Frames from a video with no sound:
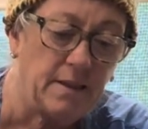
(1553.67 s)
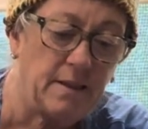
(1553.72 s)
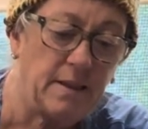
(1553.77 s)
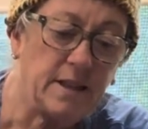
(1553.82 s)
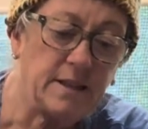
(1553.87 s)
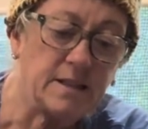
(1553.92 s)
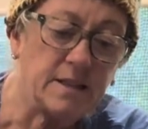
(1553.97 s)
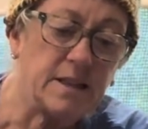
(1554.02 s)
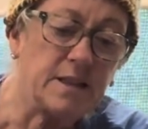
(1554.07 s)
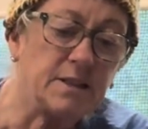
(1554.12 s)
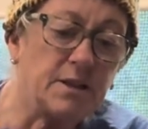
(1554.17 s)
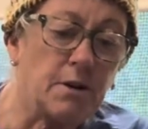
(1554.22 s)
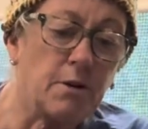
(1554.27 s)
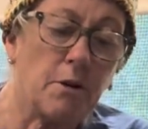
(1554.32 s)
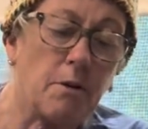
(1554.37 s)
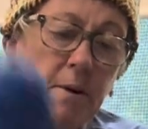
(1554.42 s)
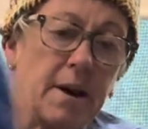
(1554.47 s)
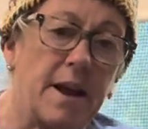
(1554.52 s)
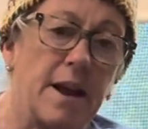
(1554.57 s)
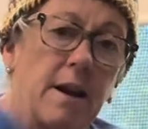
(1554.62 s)
these things are
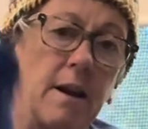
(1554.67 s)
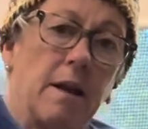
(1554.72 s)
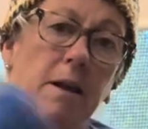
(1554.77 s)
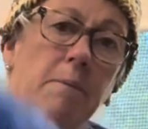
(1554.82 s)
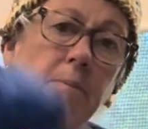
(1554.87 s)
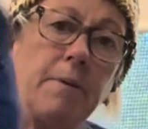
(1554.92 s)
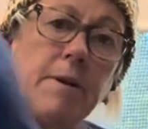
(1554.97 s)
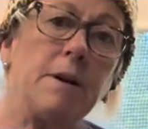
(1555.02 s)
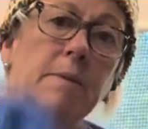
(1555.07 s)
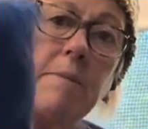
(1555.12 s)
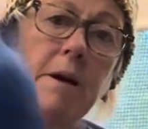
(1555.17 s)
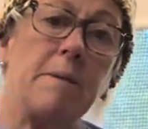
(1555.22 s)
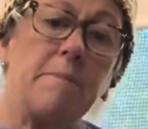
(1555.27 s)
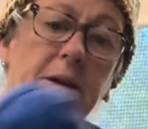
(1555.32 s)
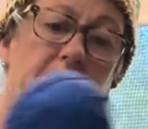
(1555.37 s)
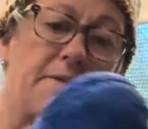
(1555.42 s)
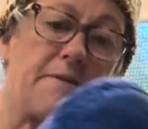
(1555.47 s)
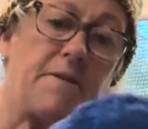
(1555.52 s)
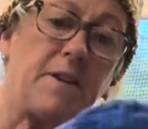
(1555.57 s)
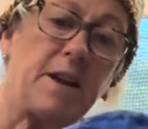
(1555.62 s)
great. Put them on
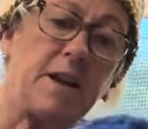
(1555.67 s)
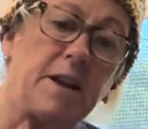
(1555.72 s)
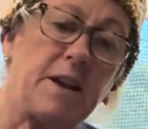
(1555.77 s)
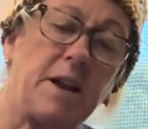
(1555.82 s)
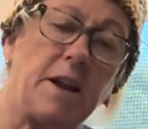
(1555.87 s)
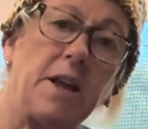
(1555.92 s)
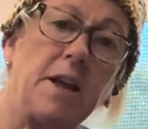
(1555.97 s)
my feet